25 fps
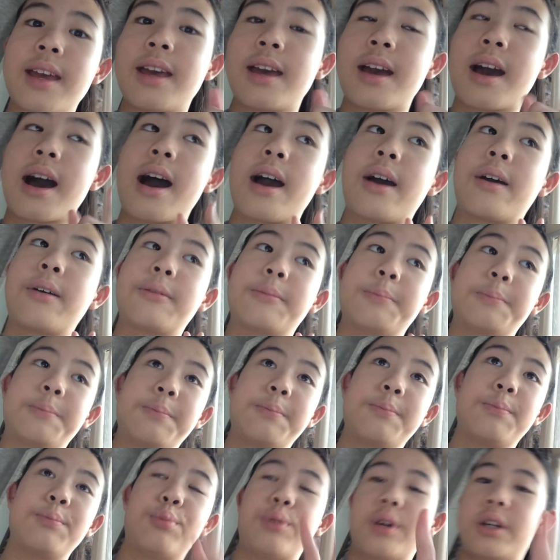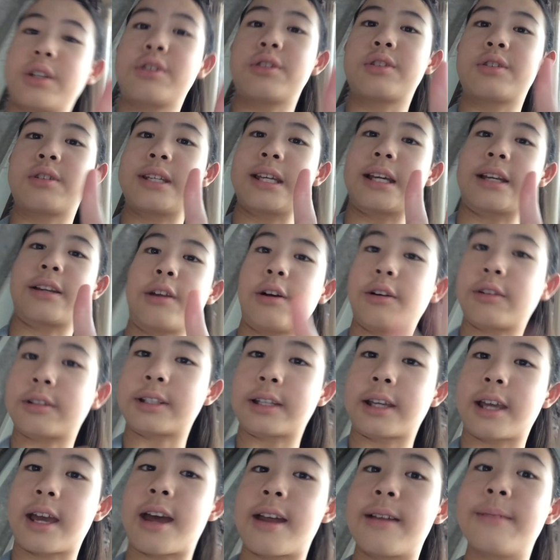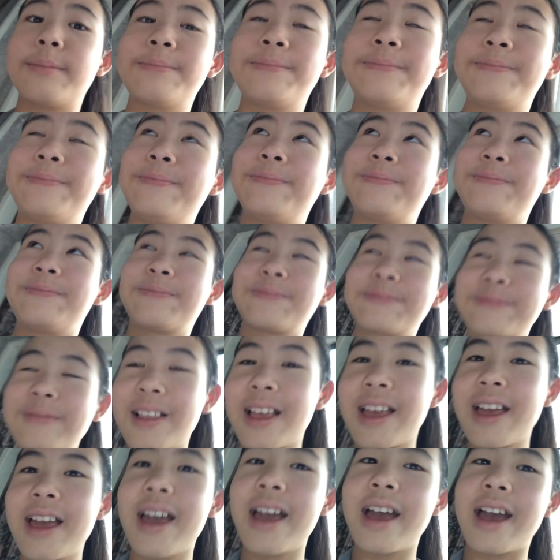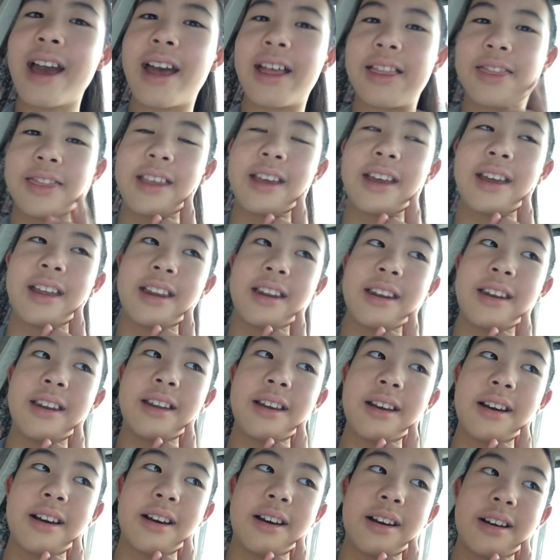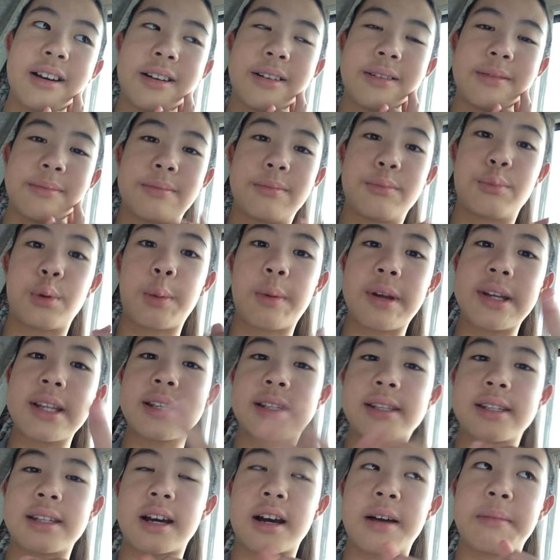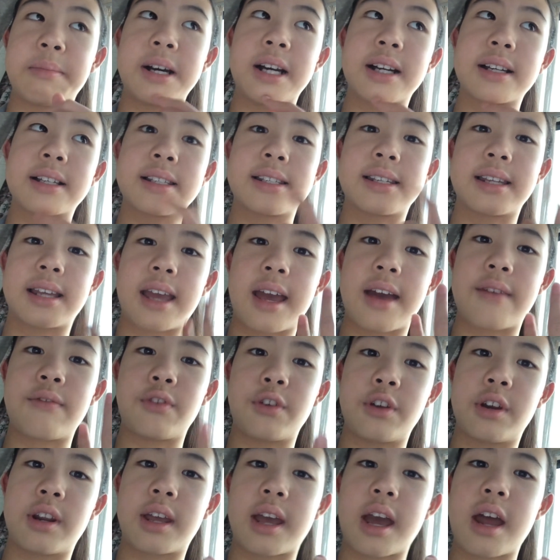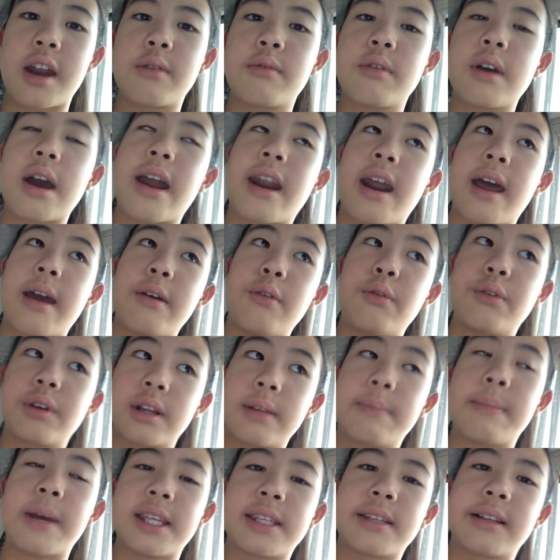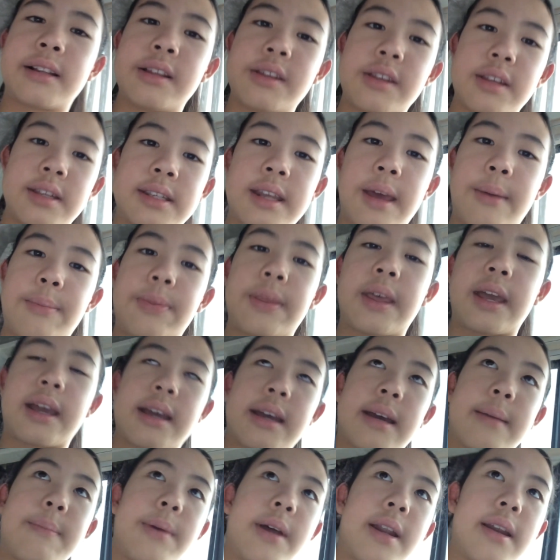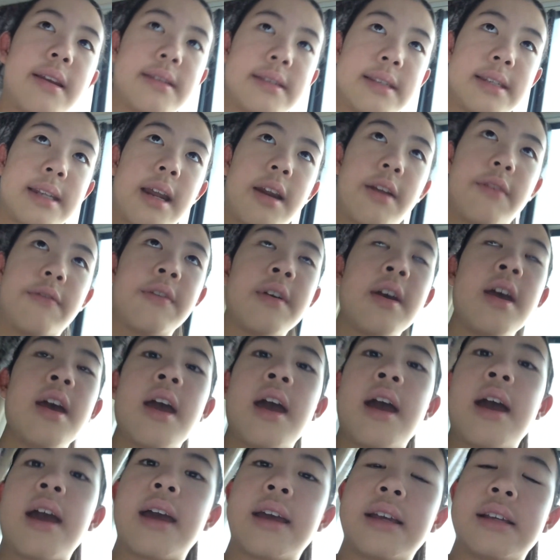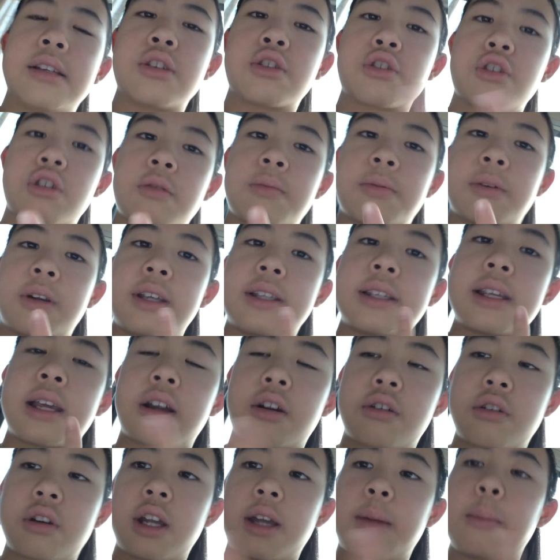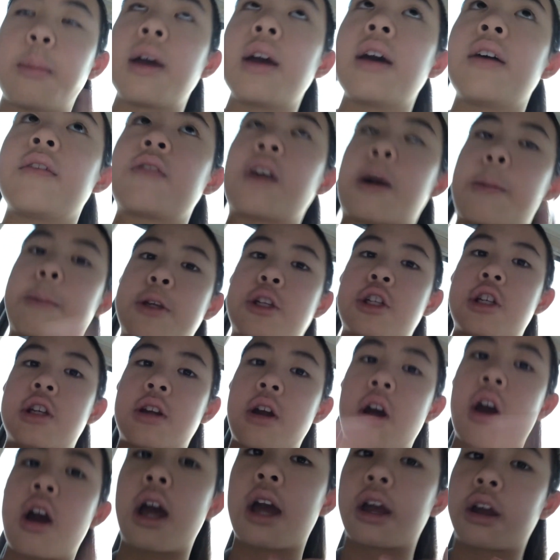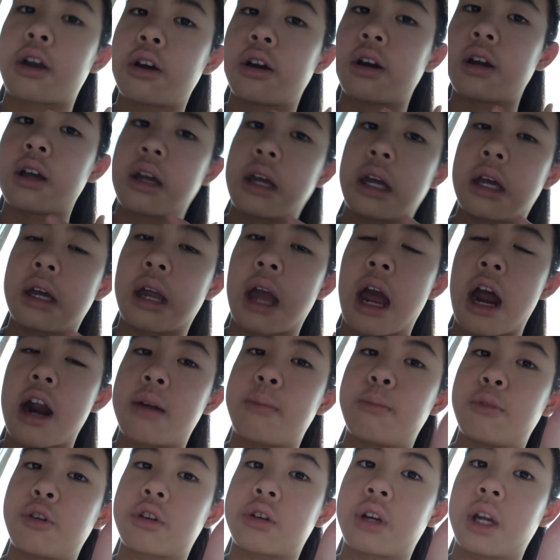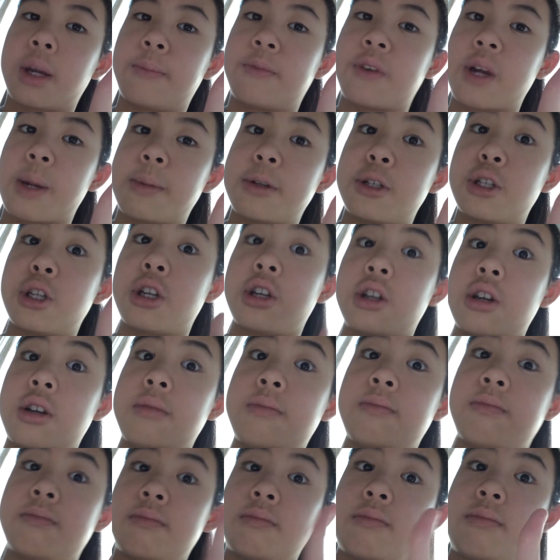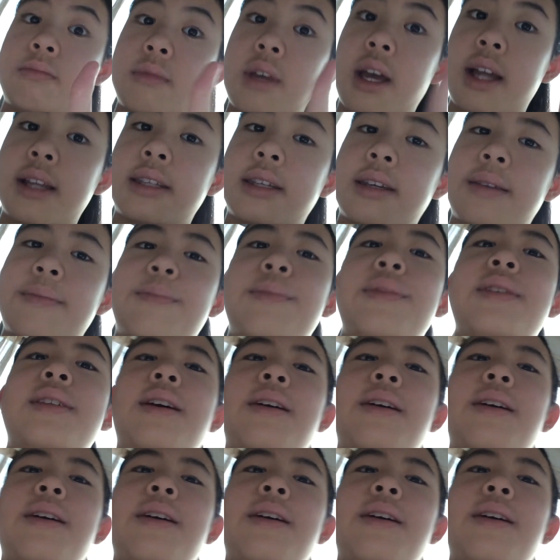I watched TikToks again. And then we went to Starbucks to get food again, and I ordered basically the same thing, but instead of a strawberries and cream frappuccino, I got a caramel cream frappuccino. That's it.